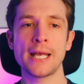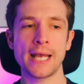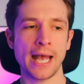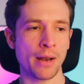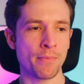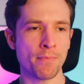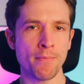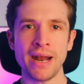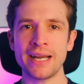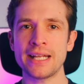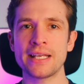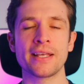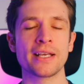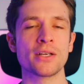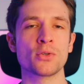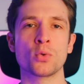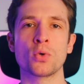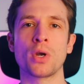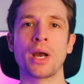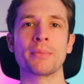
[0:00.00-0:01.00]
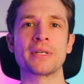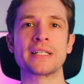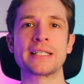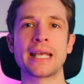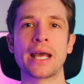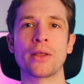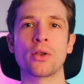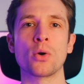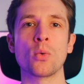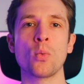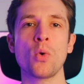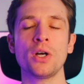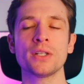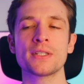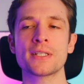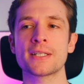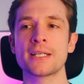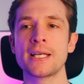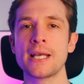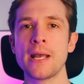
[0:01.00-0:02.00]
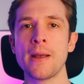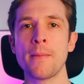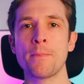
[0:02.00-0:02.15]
and many things all coming together at once,